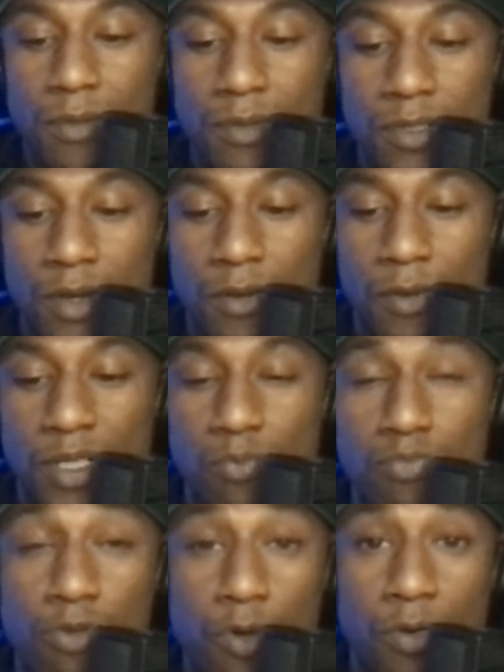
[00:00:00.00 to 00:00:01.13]
So it's
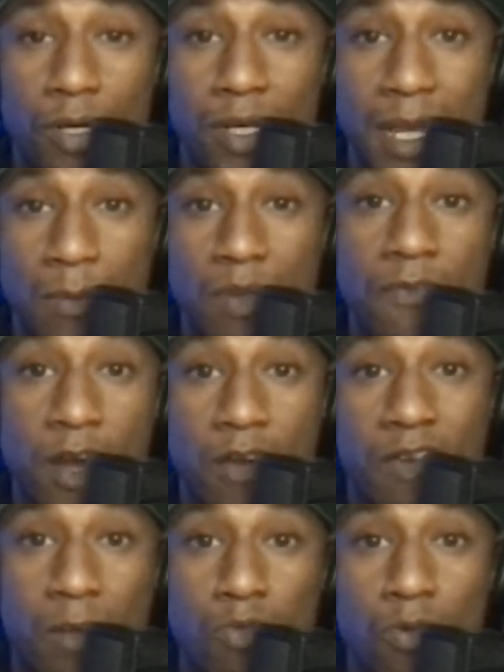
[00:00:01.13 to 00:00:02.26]
brutal. It can be very,
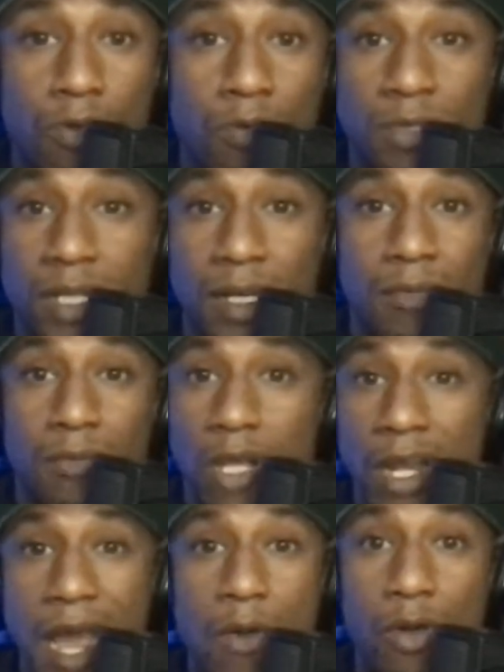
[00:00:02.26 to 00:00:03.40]
very brutal. Take an
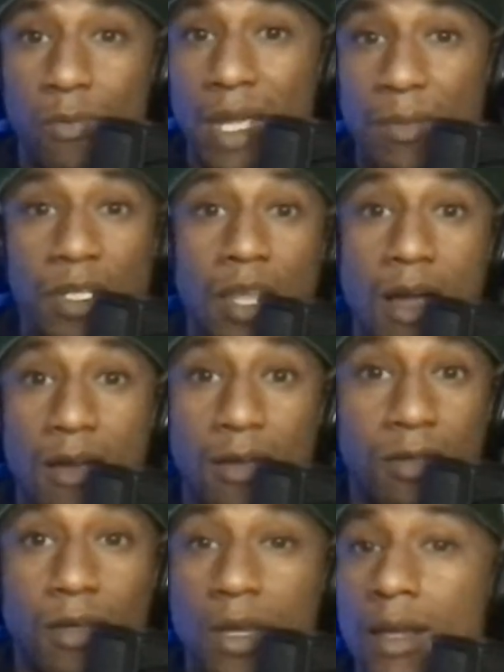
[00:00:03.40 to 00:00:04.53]
hour, maybe
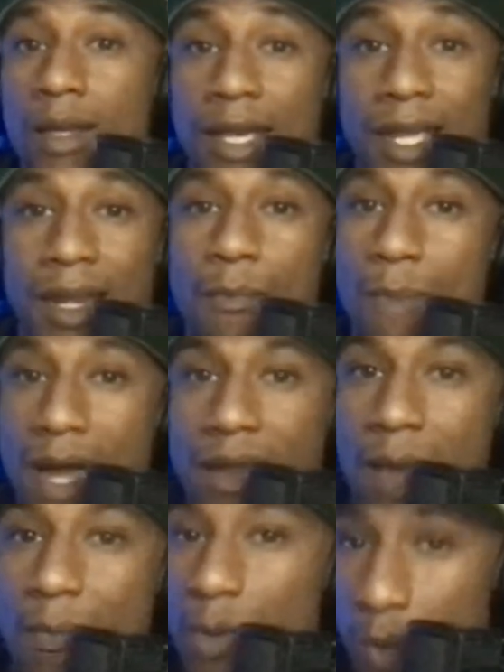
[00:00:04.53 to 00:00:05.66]
longer, and it might
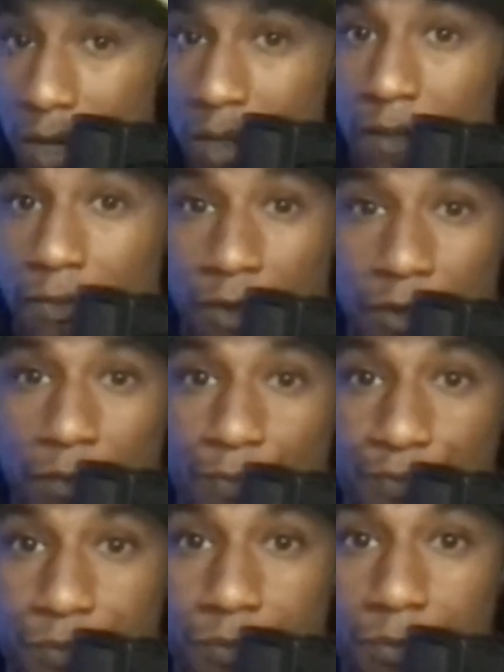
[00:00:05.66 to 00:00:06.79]
not be worth it for you.
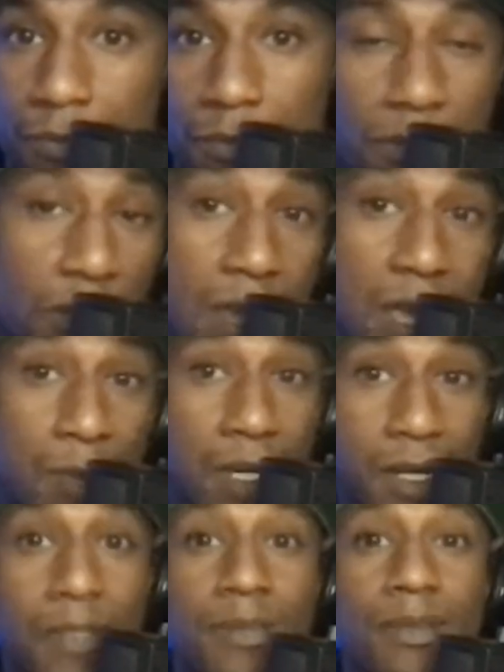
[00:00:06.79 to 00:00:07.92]
Maybe it
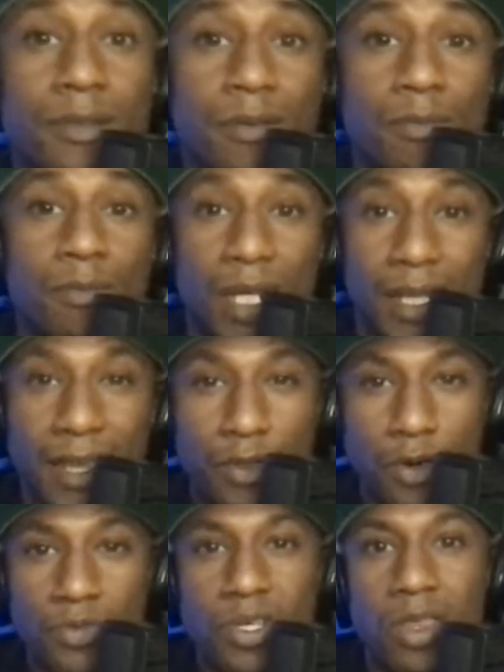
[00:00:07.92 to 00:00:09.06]
is. But
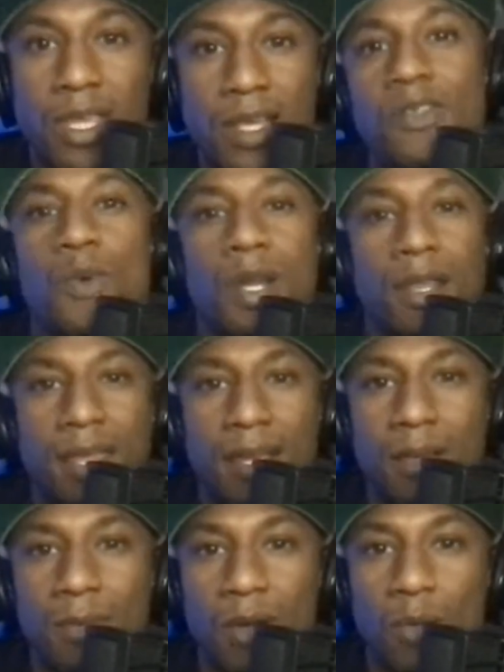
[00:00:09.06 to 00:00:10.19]
those are things you want to think
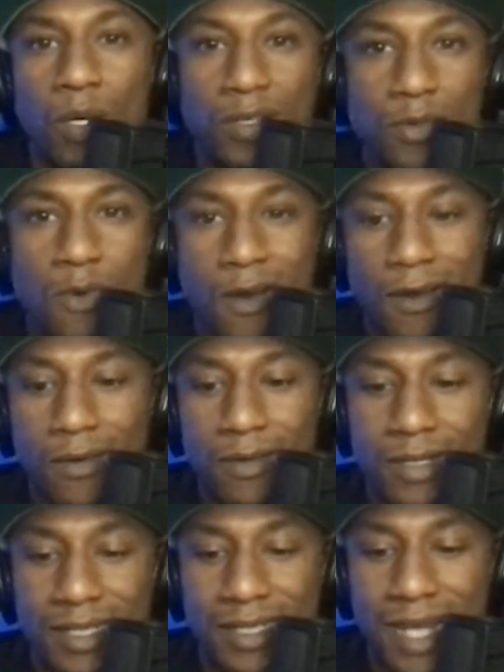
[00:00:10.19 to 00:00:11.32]
about when you are
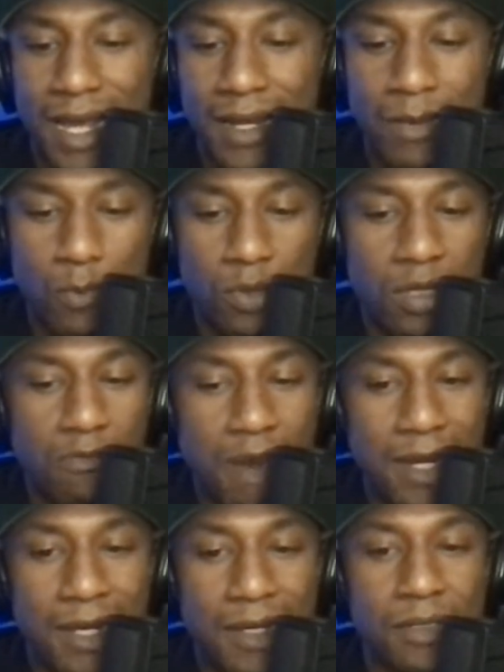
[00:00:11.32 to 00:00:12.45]
deciding the
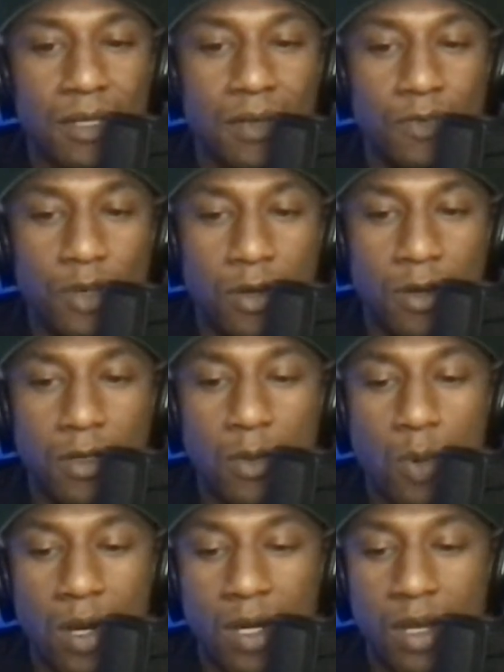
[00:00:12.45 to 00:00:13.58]
radius of your
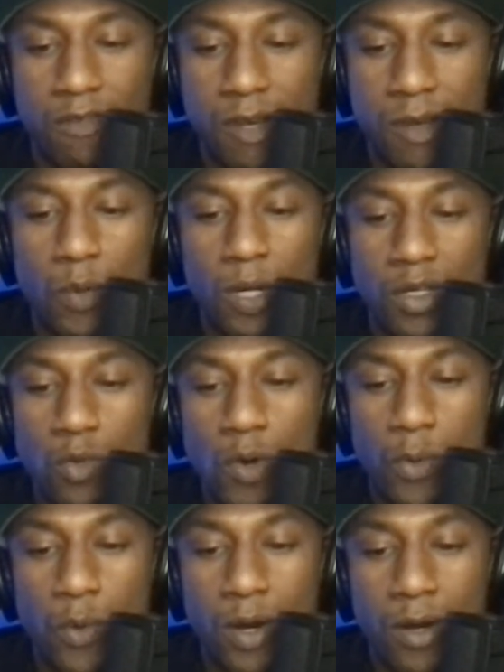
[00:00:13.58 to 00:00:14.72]
work area and where you want
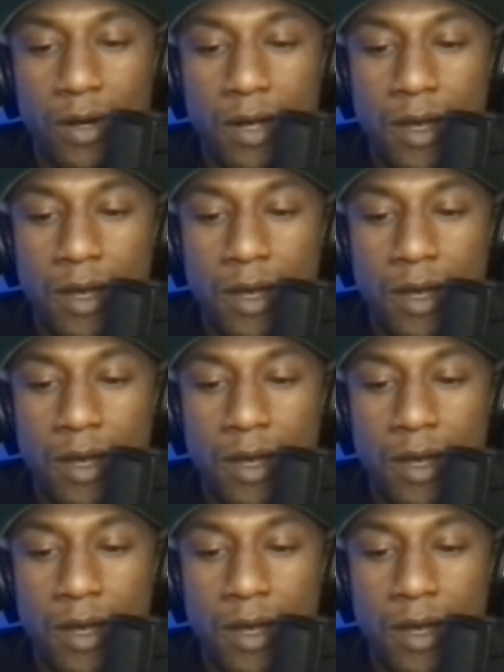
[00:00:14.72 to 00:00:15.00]
to work.